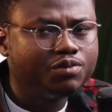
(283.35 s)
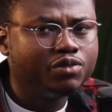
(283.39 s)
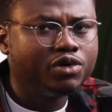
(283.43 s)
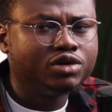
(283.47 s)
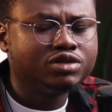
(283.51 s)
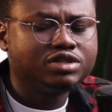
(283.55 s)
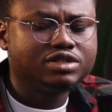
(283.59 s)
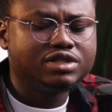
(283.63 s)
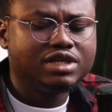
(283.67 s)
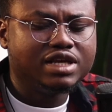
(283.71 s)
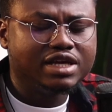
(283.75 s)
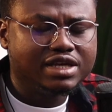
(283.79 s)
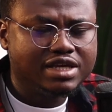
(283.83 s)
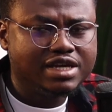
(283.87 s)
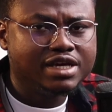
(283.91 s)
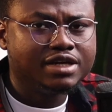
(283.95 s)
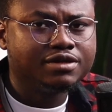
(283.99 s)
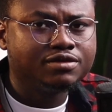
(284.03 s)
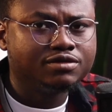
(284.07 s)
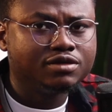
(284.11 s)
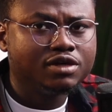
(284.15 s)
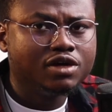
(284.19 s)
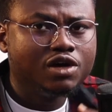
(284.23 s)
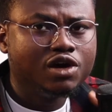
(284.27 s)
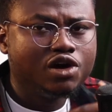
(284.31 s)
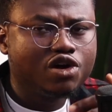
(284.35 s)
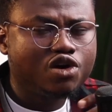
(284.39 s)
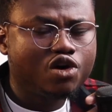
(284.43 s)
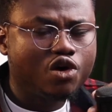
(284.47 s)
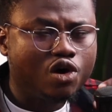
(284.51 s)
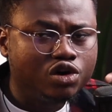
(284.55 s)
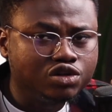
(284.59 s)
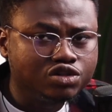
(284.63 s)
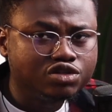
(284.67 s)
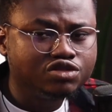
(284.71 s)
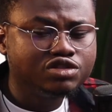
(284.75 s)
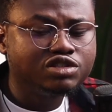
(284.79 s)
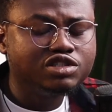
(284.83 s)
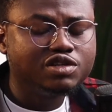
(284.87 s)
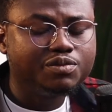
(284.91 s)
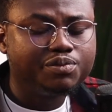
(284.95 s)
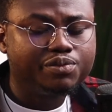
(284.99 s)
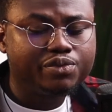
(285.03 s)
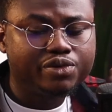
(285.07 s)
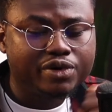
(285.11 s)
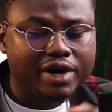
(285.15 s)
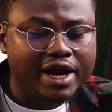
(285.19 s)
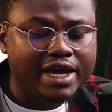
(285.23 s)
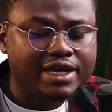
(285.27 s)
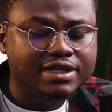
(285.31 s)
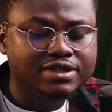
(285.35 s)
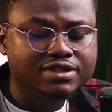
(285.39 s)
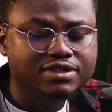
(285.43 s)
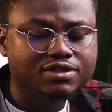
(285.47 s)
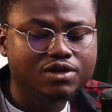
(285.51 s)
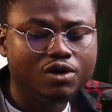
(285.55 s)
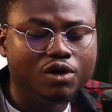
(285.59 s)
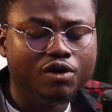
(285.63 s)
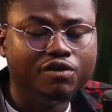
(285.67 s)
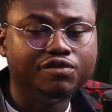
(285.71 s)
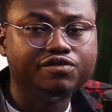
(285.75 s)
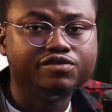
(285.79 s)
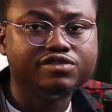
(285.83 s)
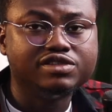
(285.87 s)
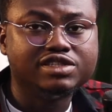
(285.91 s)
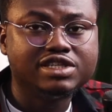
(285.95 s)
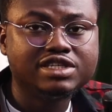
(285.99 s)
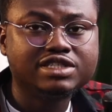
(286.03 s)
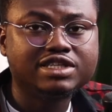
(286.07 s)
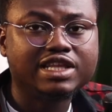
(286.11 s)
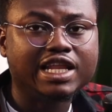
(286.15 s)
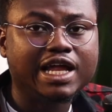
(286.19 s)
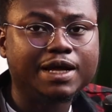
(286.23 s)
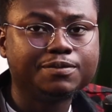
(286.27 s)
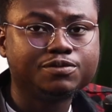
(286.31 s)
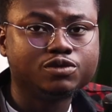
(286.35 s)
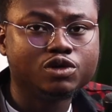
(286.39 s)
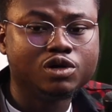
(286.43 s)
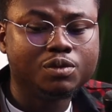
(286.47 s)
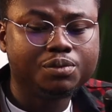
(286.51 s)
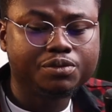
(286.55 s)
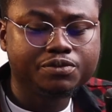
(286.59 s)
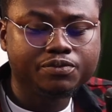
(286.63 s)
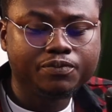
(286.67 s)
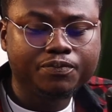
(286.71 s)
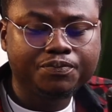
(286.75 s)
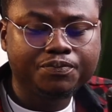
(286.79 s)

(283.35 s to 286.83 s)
But again, considering the price of this laptop,